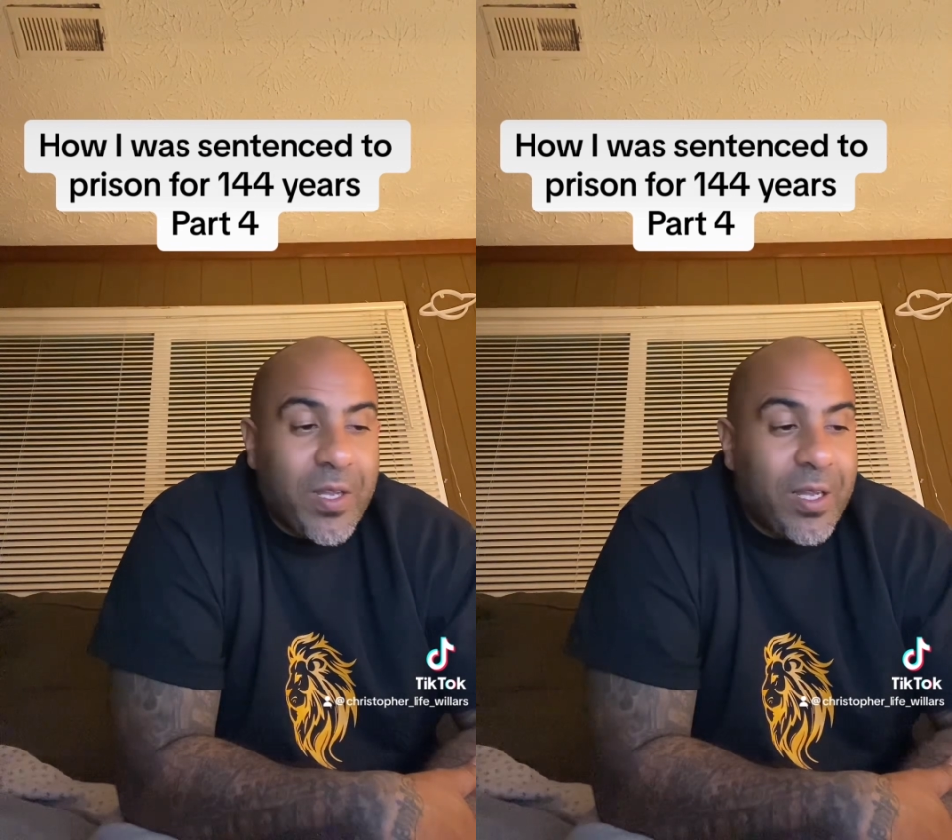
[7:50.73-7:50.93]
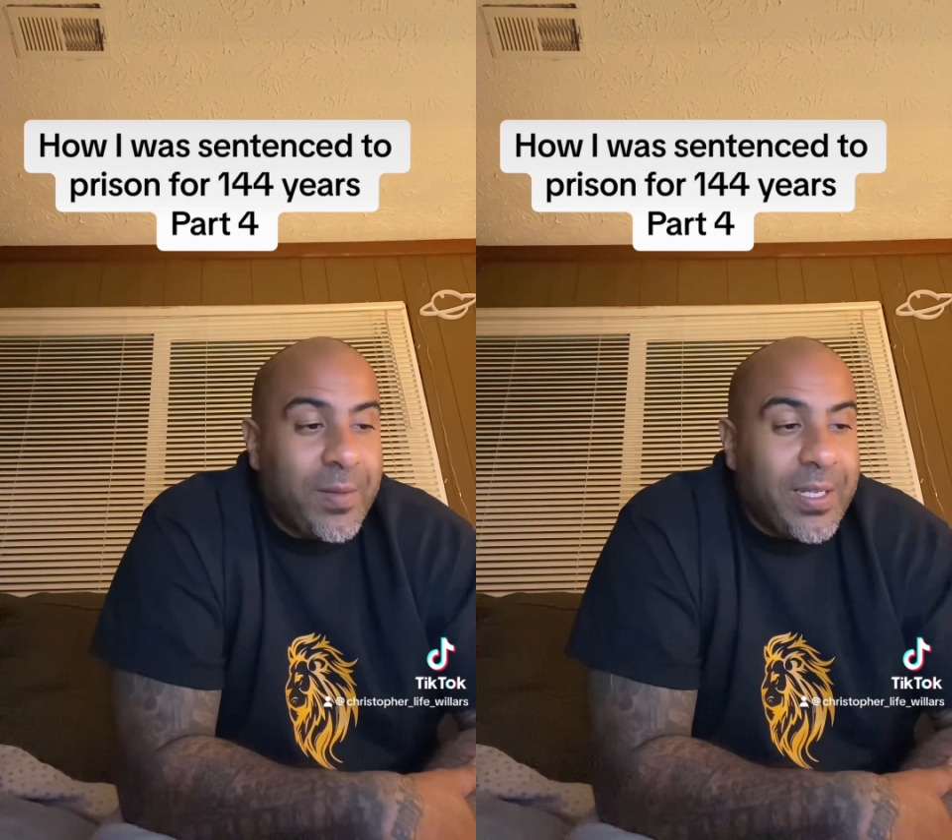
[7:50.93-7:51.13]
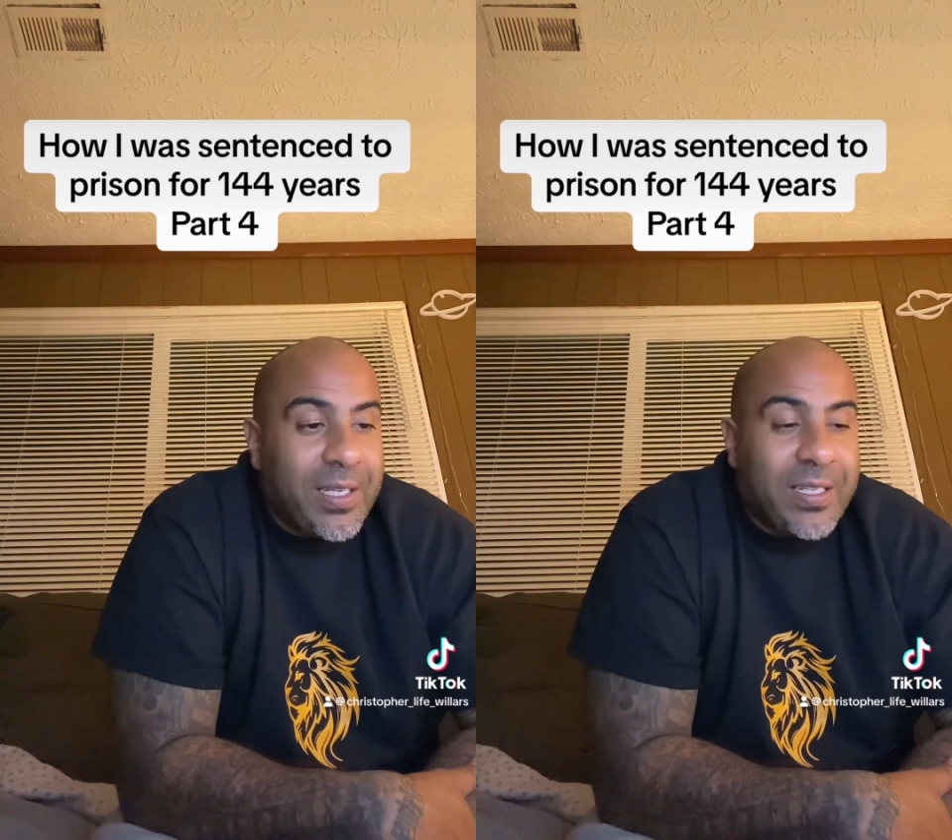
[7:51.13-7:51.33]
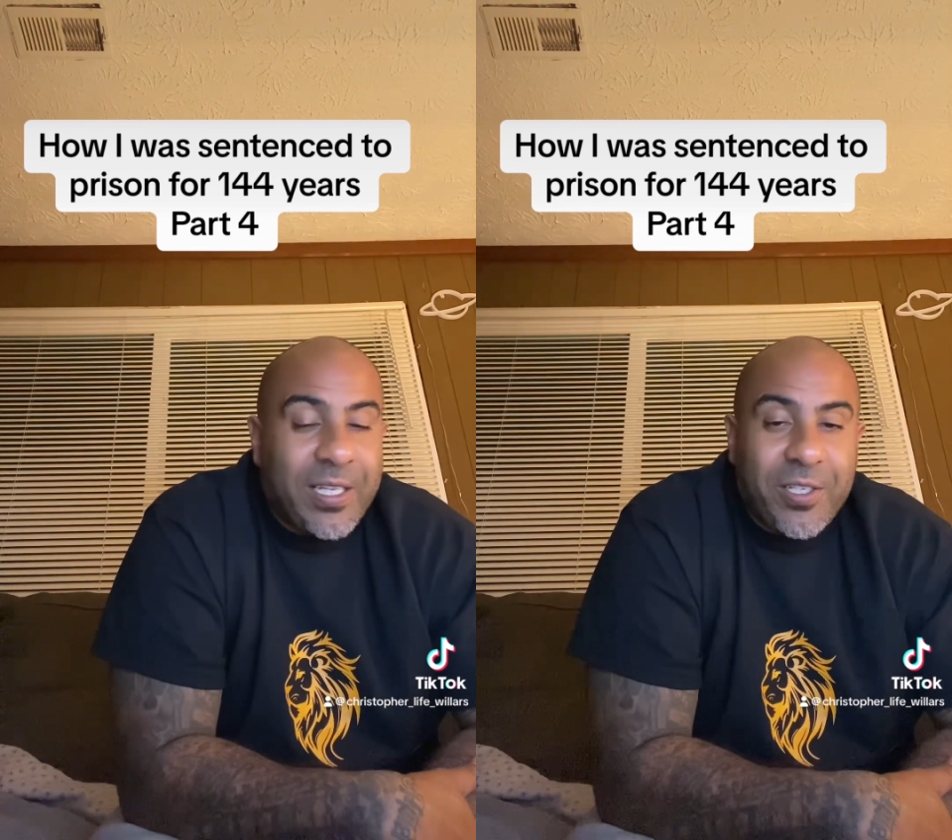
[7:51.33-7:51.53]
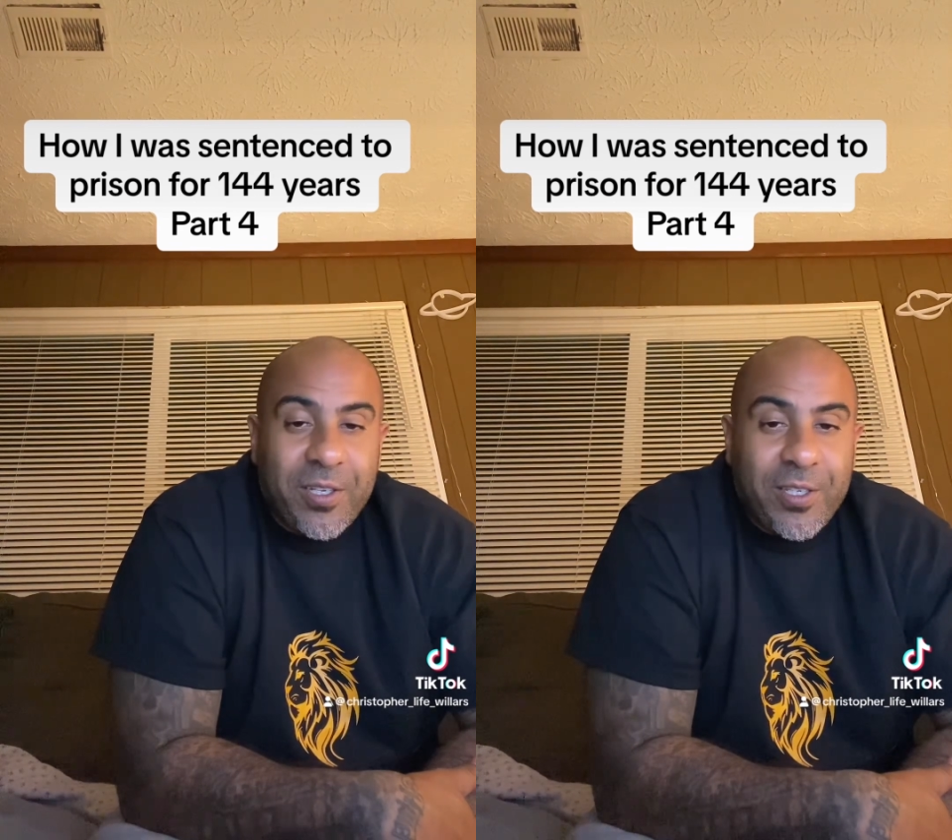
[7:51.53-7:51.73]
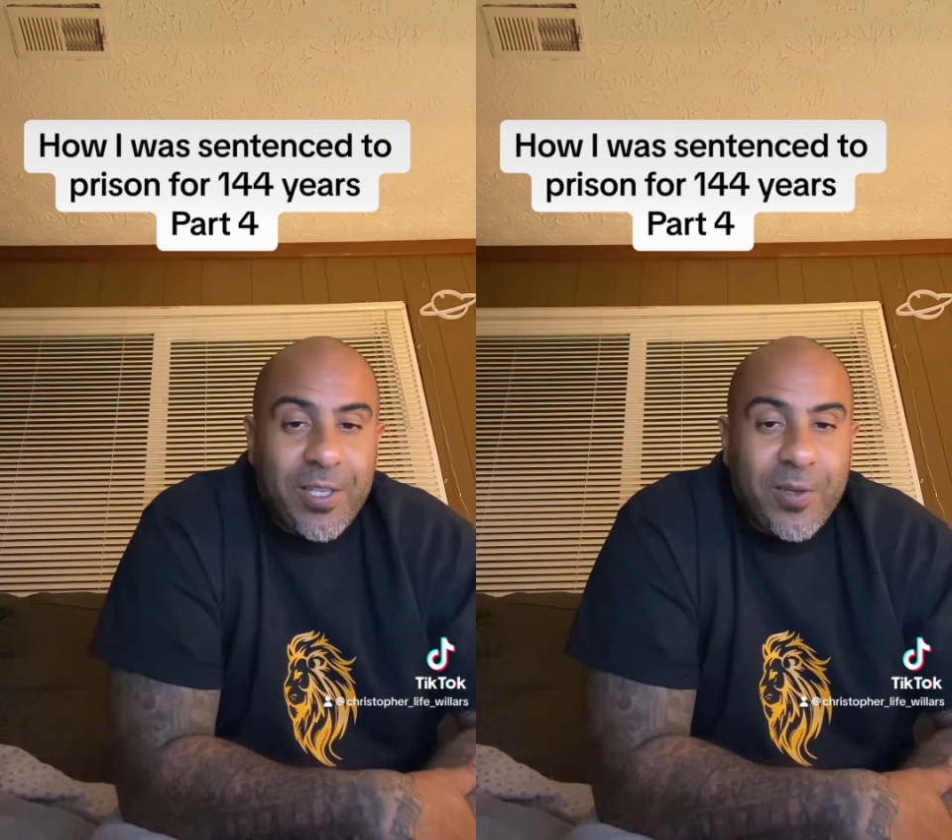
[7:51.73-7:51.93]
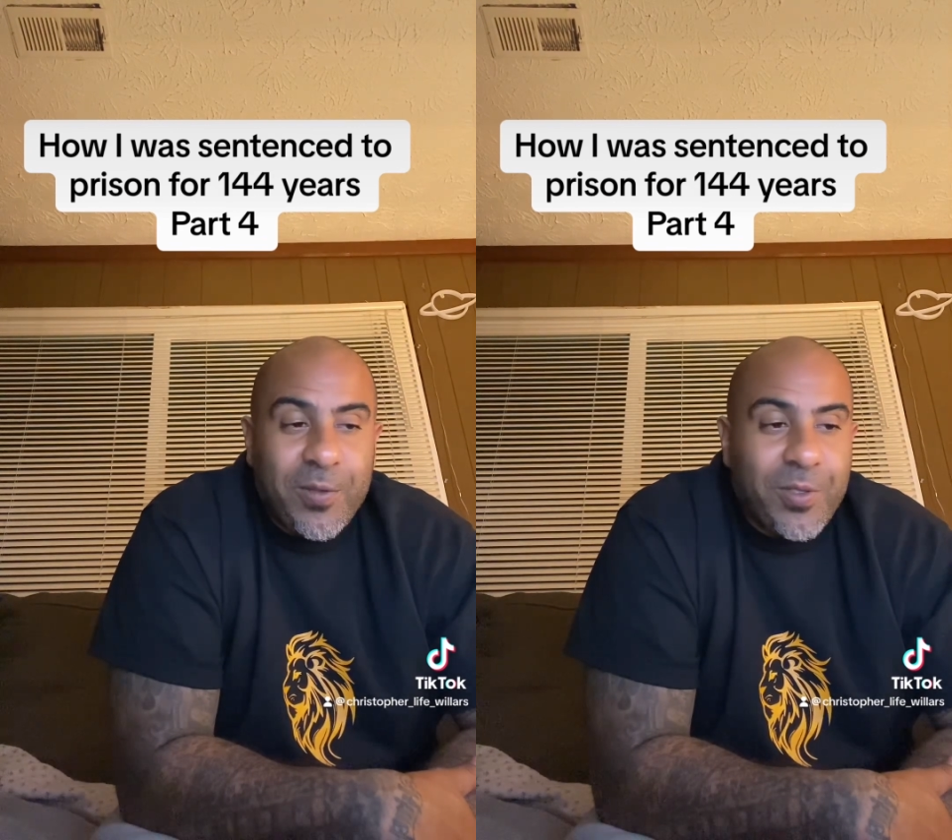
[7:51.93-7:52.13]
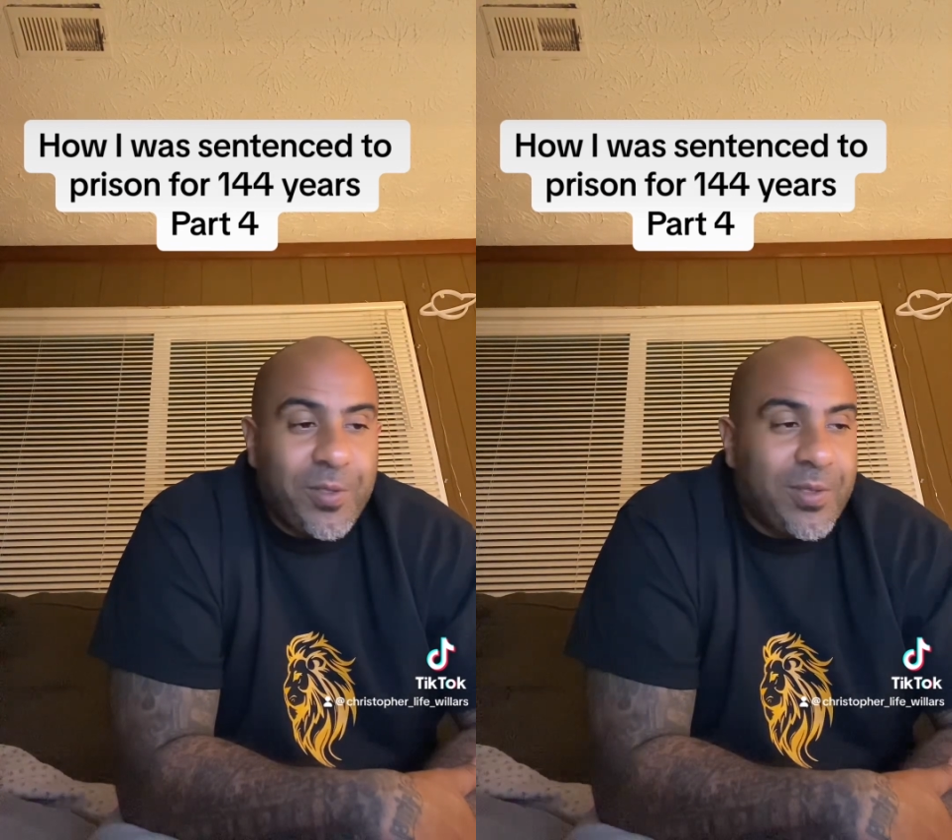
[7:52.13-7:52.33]
up. They should have
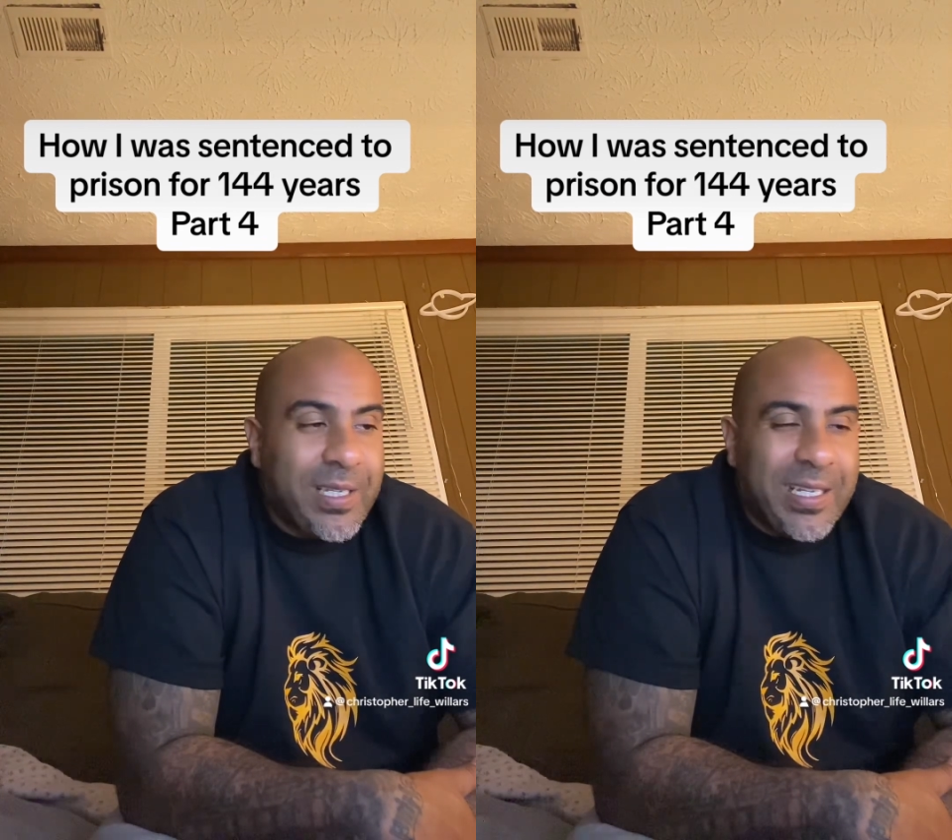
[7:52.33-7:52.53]
told you."